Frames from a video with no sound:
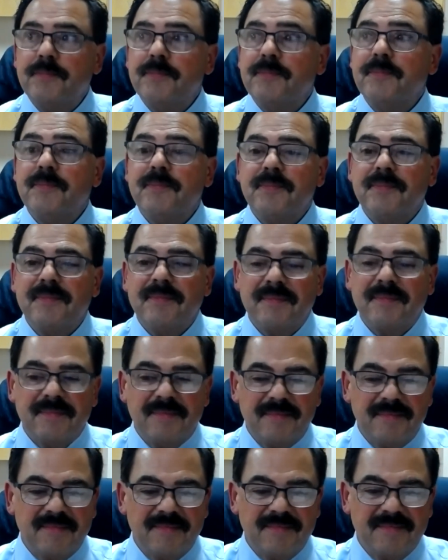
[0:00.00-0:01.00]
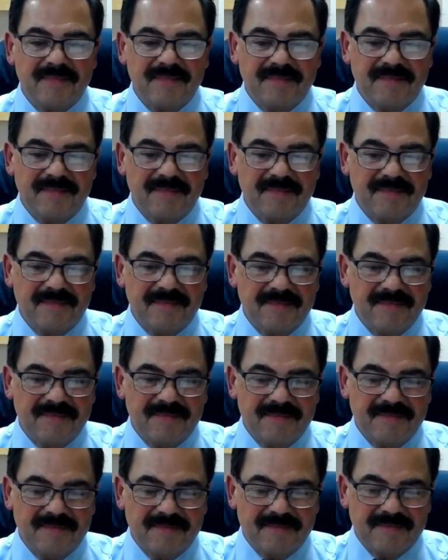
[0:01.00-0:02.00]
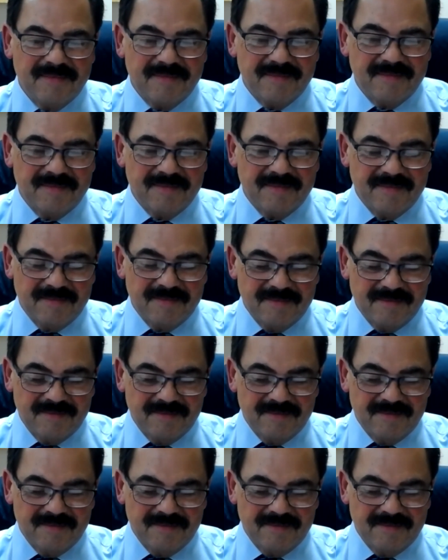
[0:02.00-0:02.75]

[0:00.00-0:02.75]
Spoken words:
Nobody speaks.